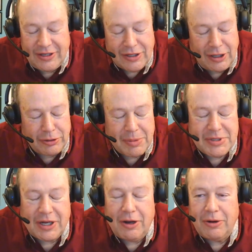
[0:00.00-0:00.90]
so I looked at him. It's
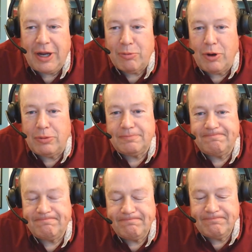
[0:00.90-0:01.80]
like, okay, Ro,
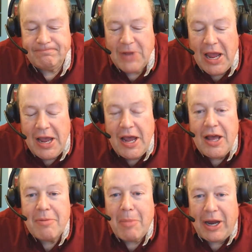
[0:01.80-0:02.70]

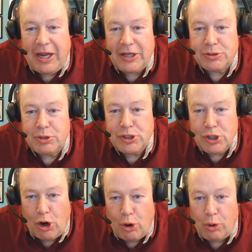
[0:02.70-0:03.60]
my answer is
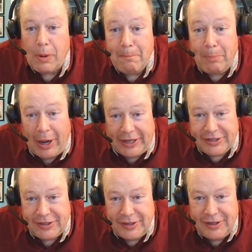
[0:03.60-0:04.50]
no,
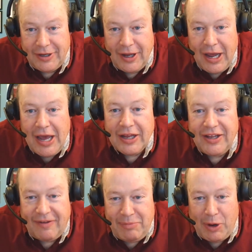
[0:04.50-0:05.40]
but
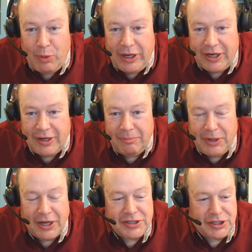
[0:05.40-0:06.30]
give me a week
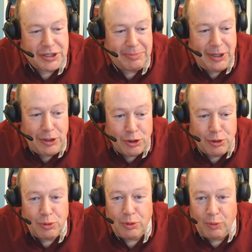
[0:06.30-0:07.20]
because it's something
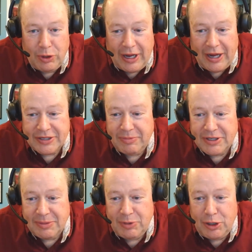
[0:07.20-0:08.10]
new. When you ask me
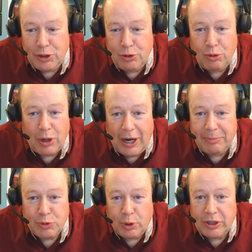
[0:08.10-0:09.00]
something new,
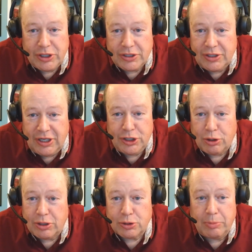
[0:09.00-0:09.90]
I'm going to just knee
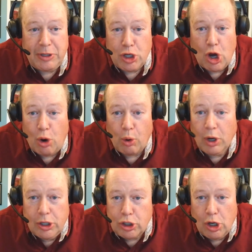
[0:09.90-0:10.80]
jerk is going to be no,
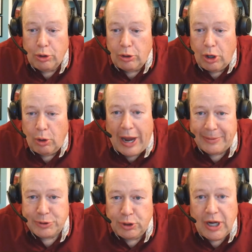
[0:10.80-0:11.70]
no, no, no,
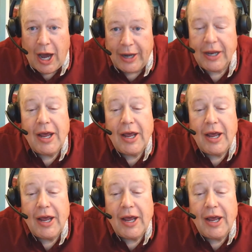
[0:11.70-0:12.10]
absolutely not.